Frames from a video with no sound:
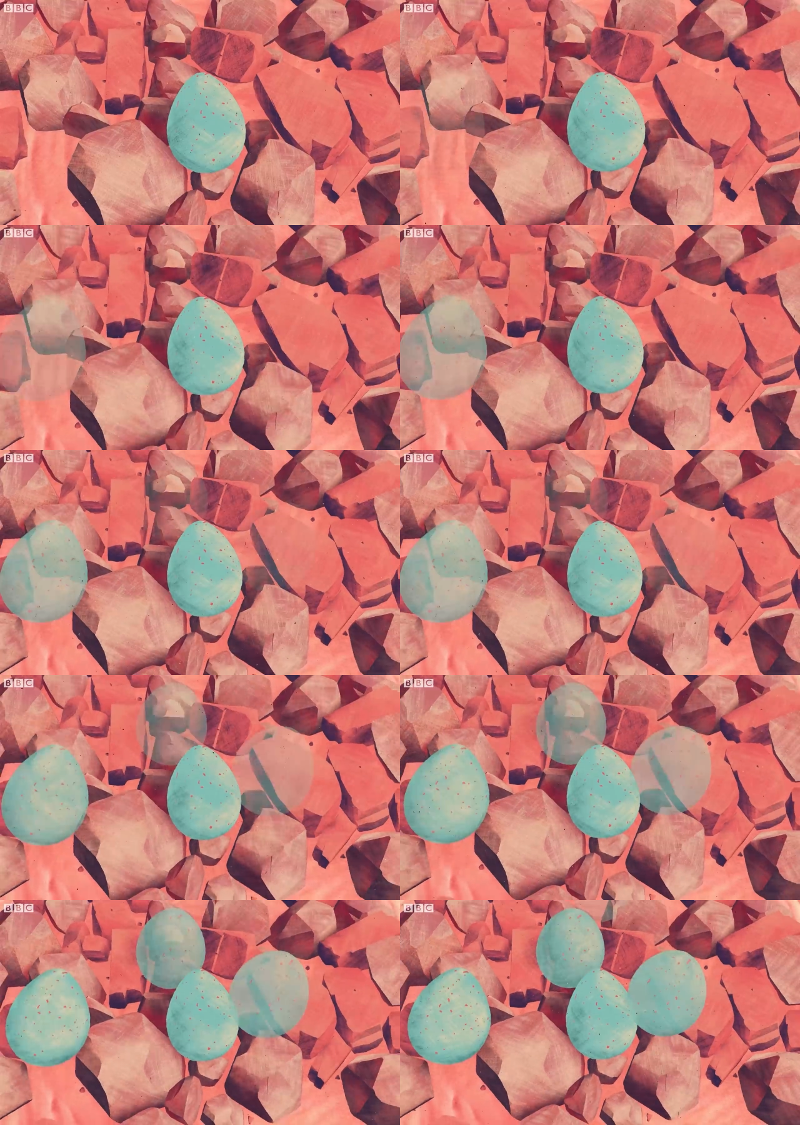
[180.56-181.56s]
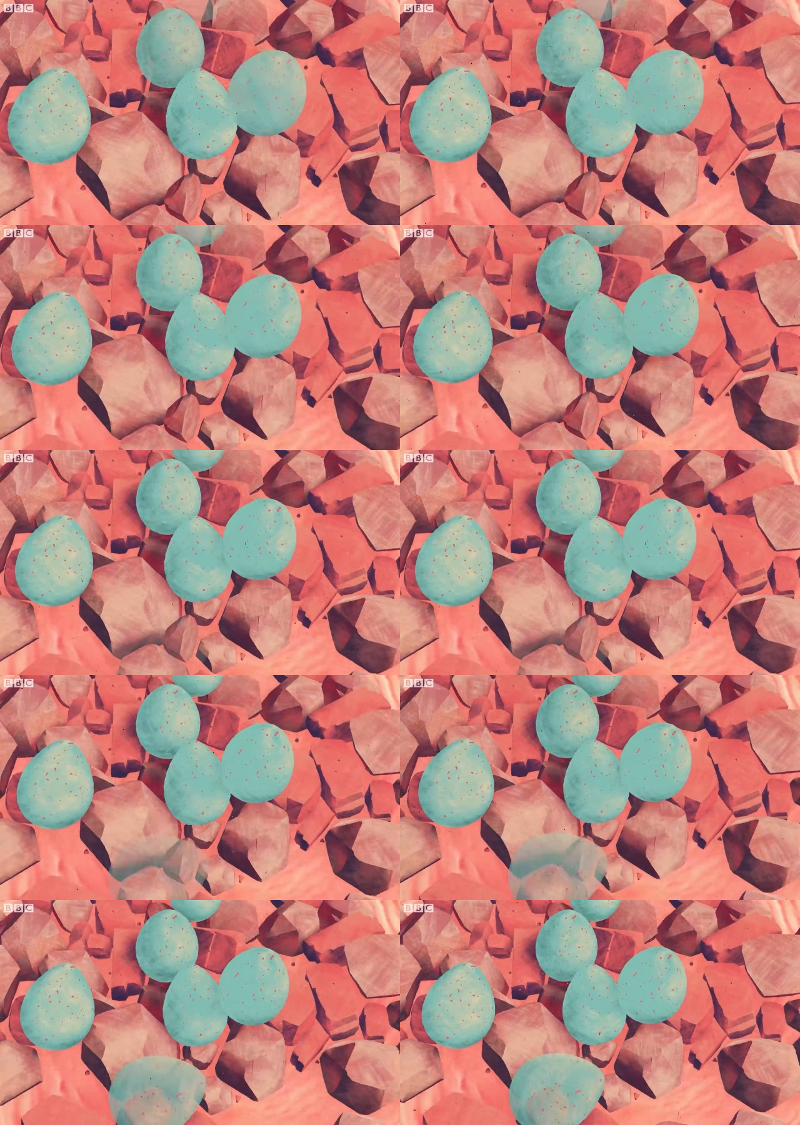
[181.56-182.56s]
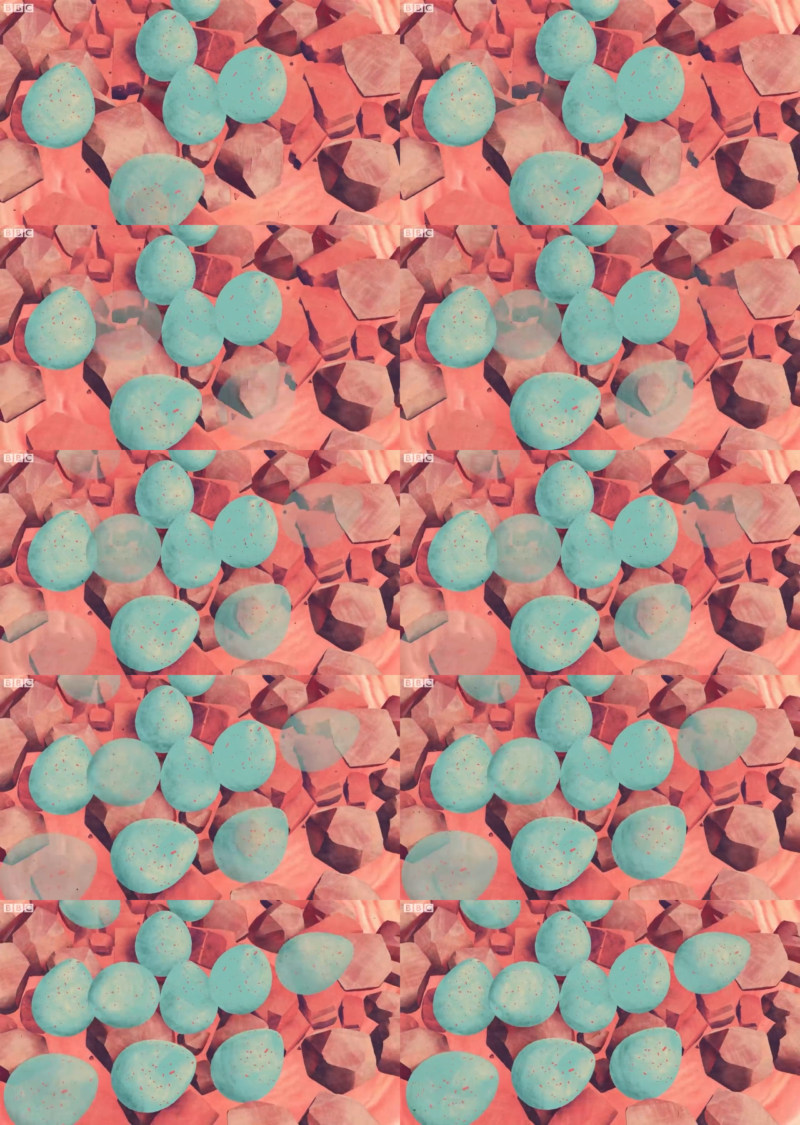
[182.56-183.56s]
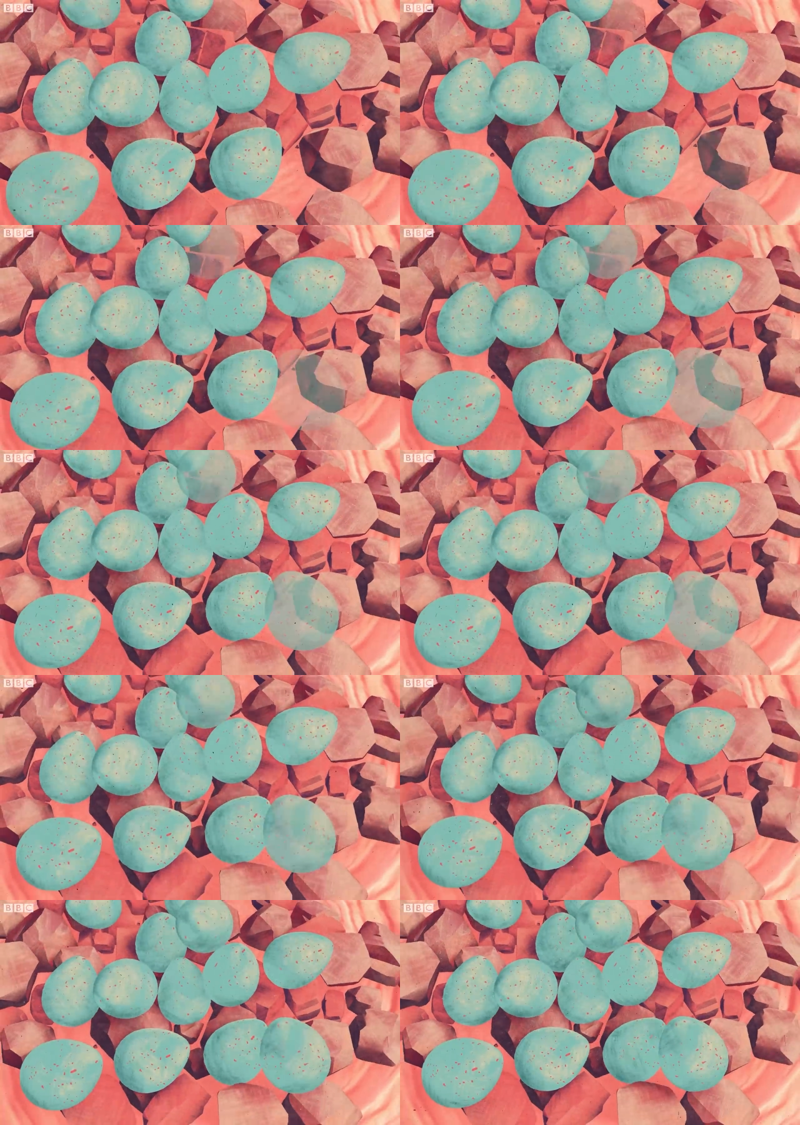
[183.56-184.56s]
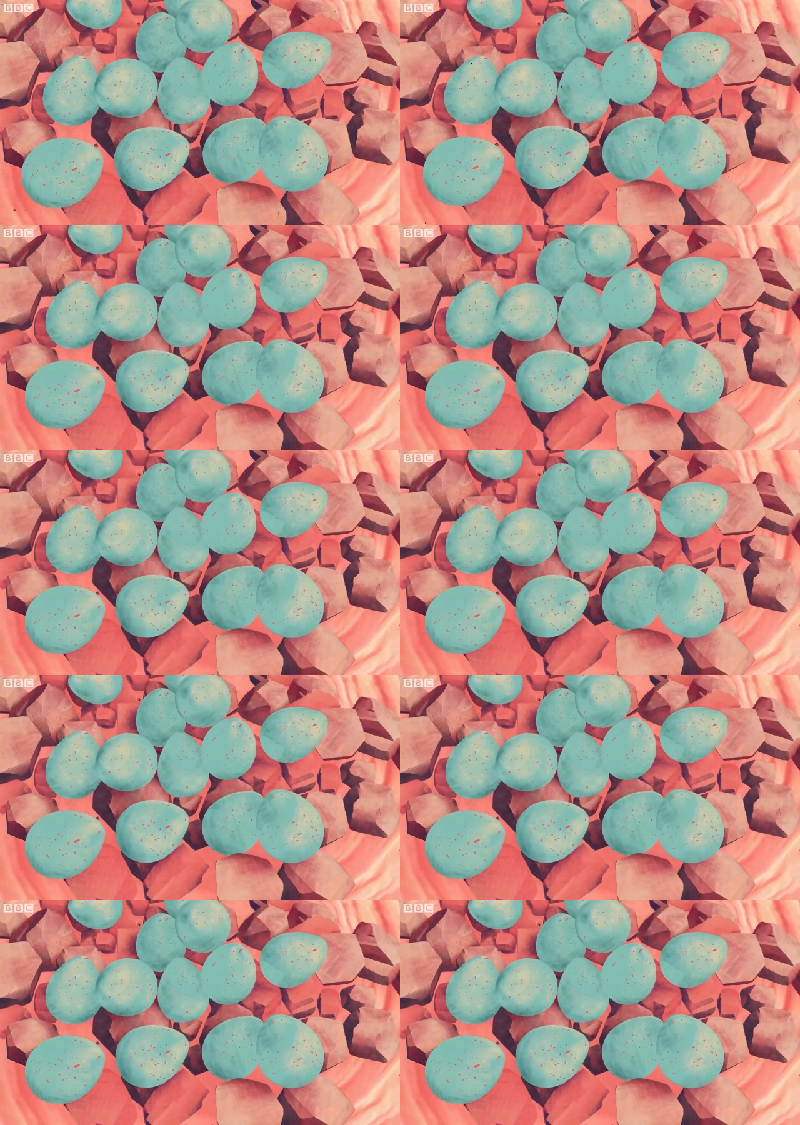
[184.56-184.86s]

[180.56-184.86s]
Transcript: [unreadable: no face in view]